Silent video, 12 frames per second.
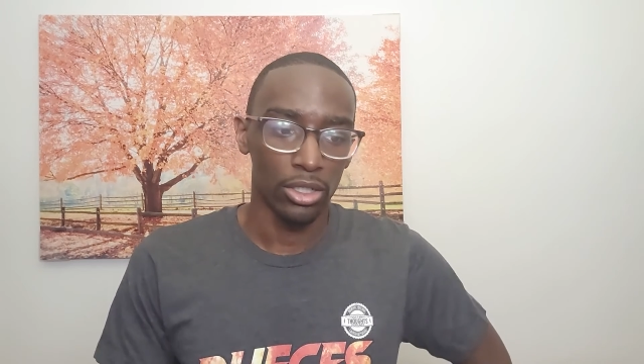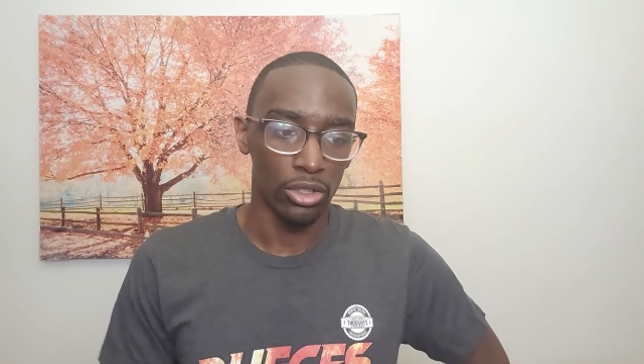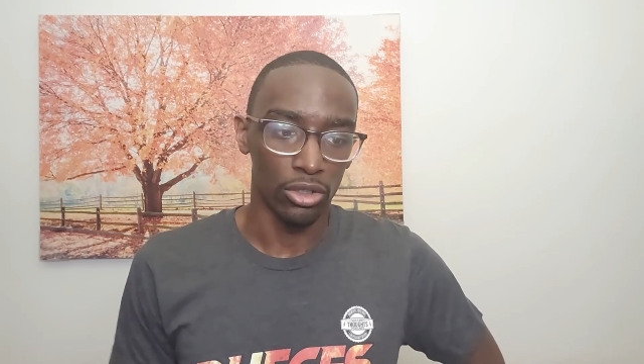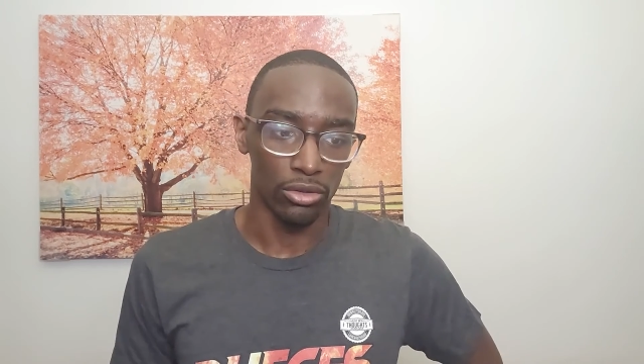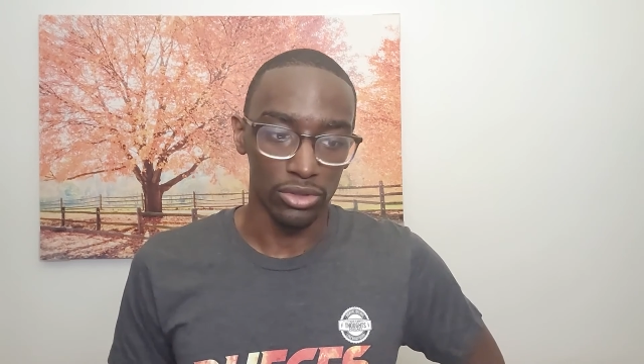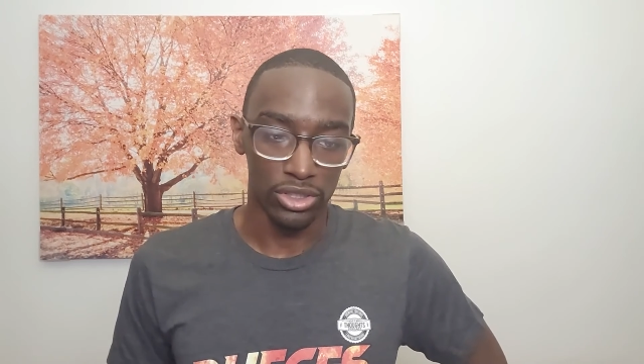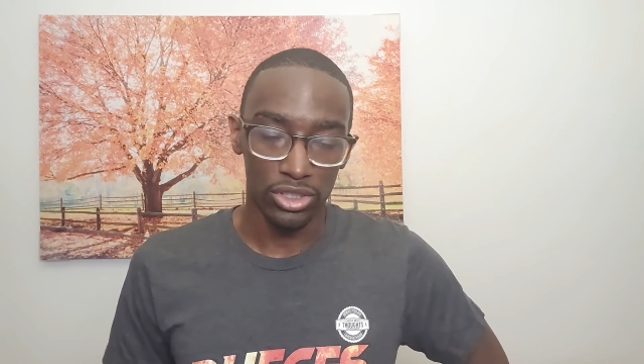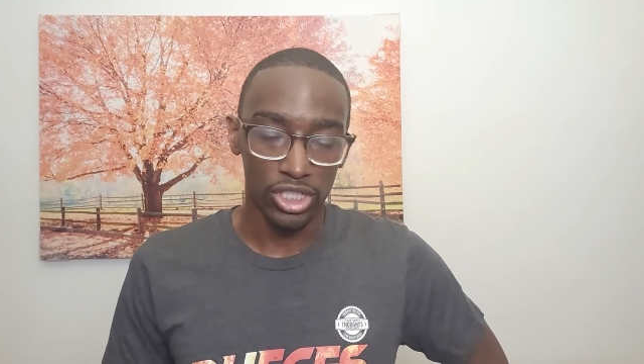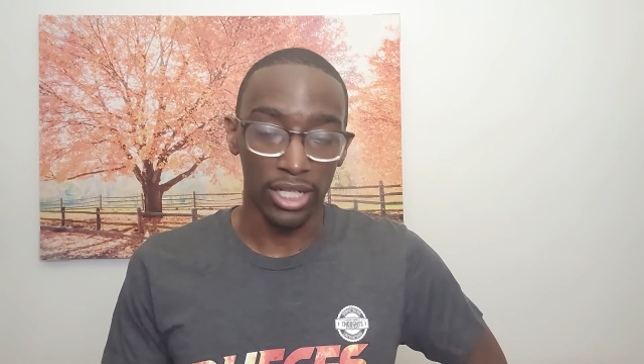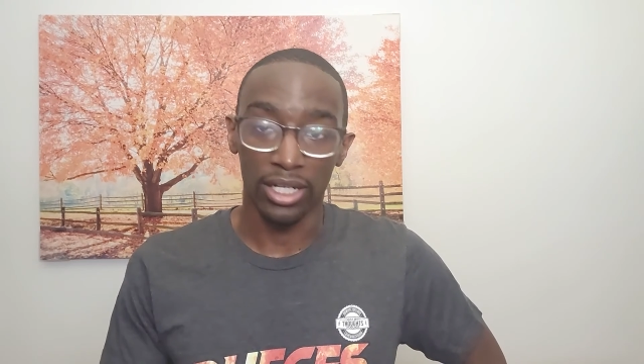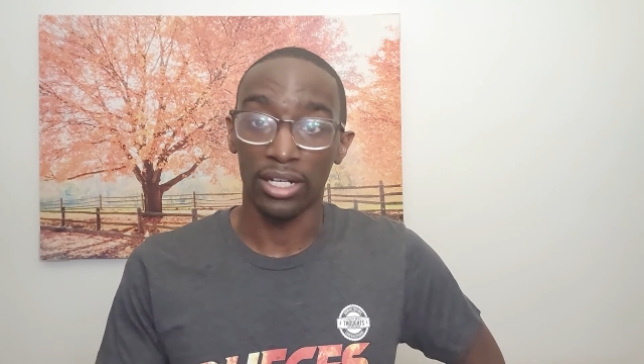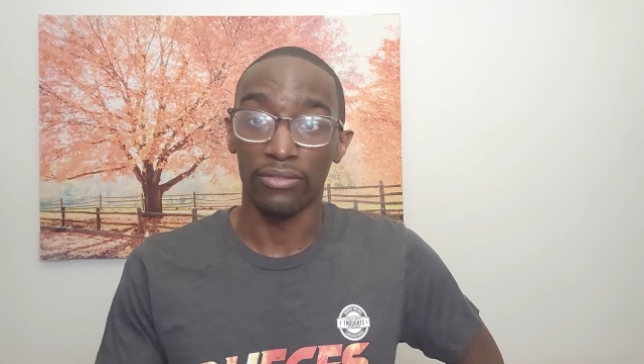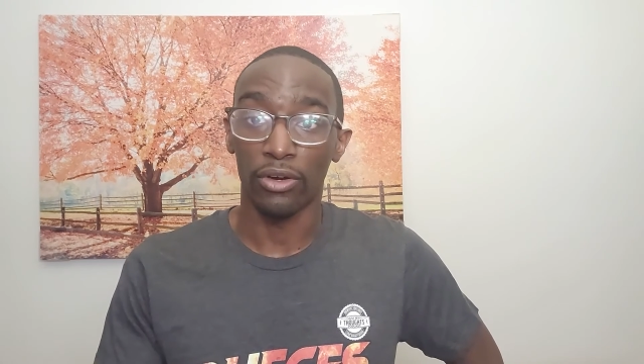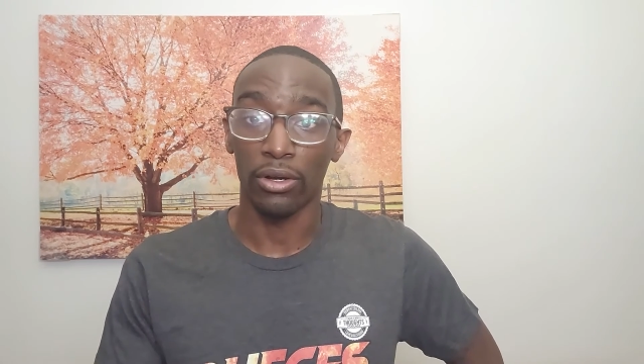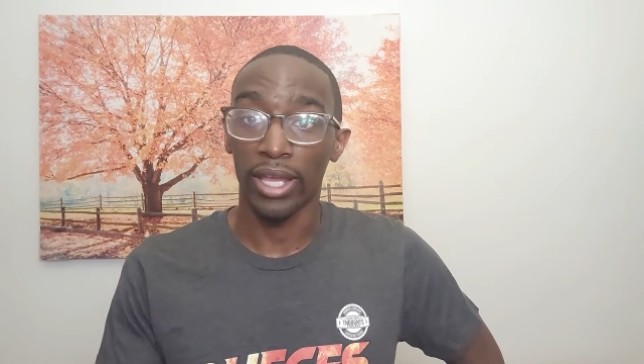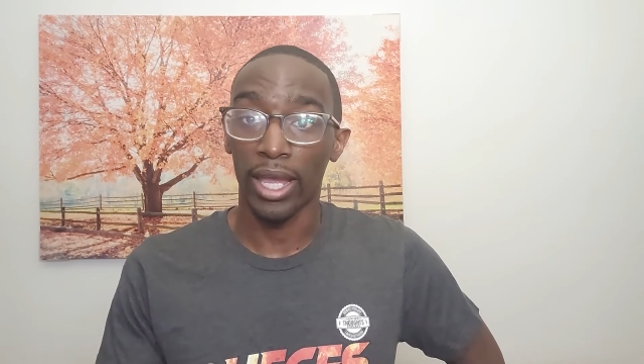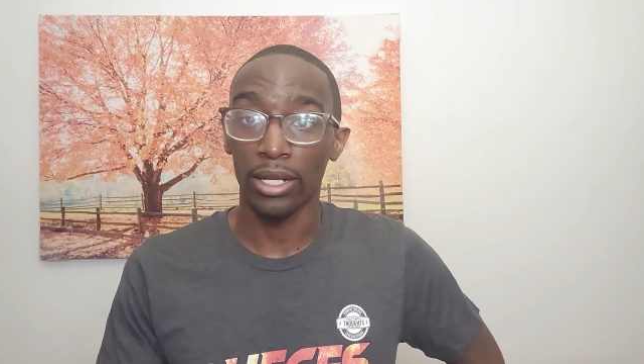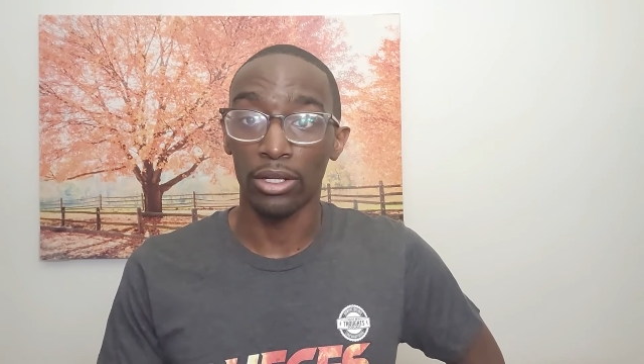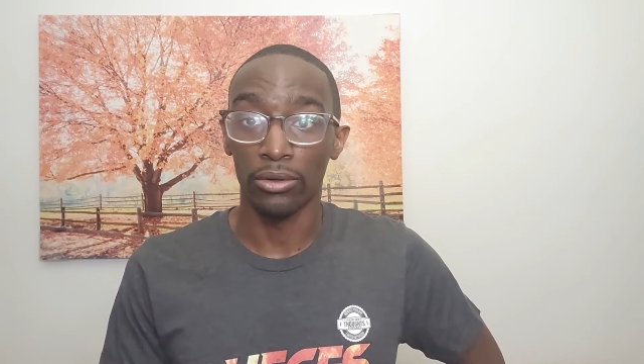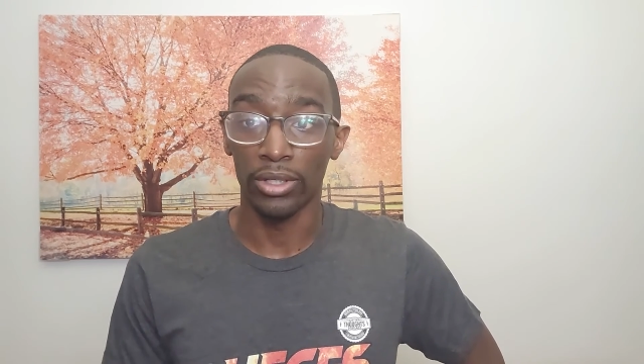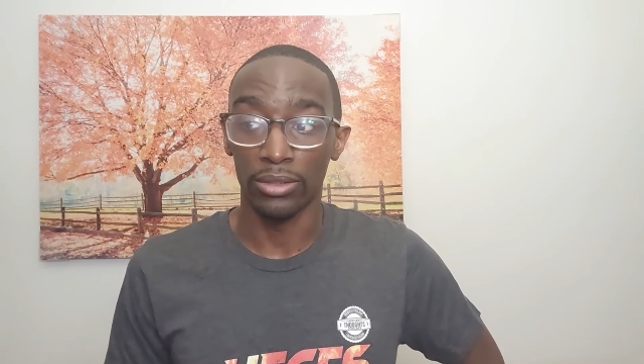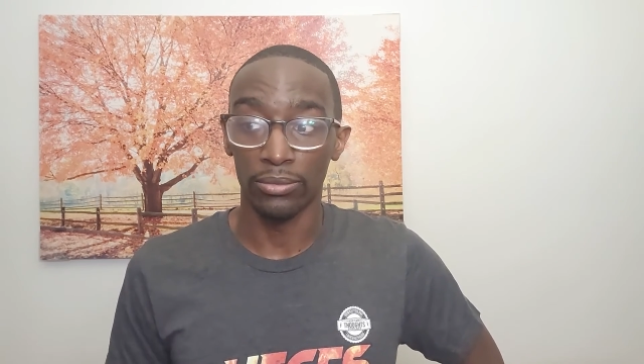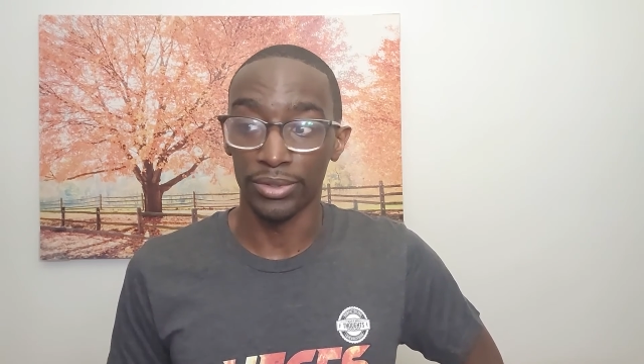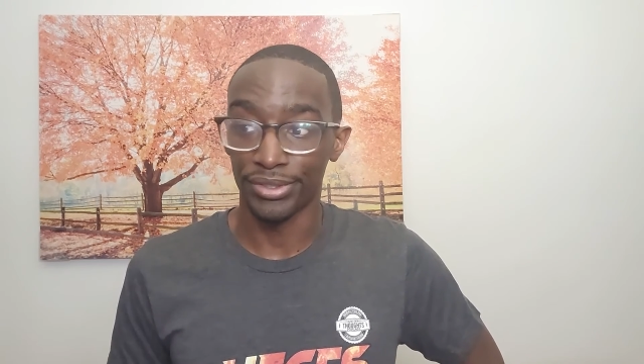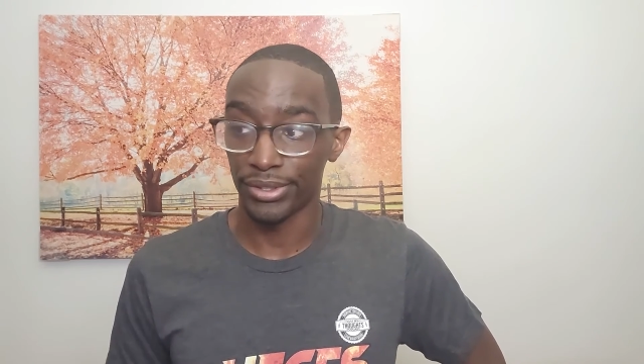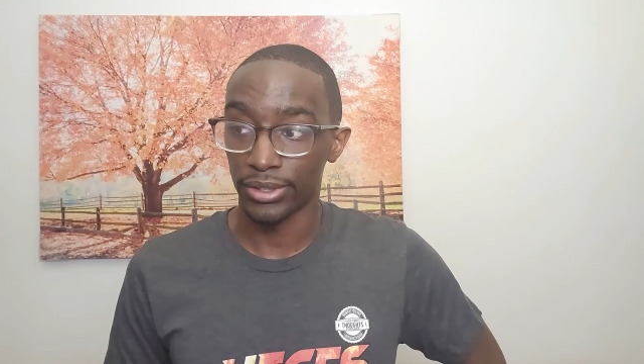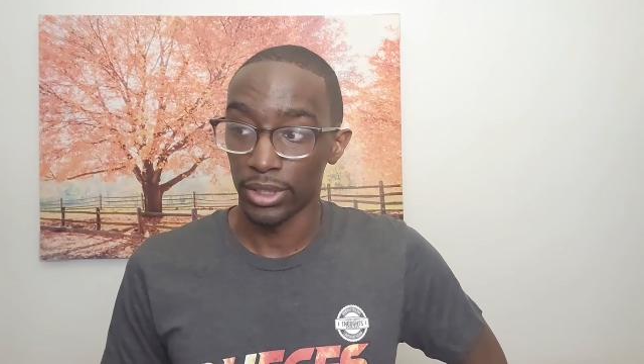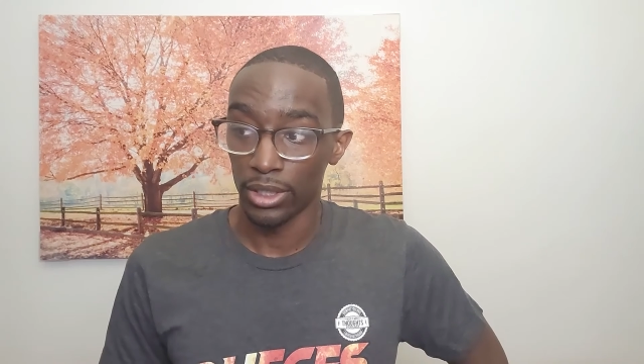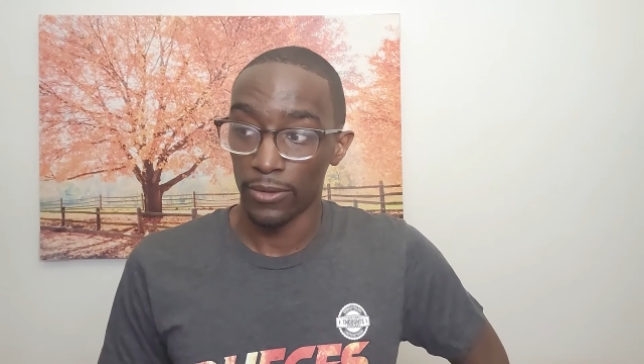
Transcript: you know, checking out a volcano, and it was,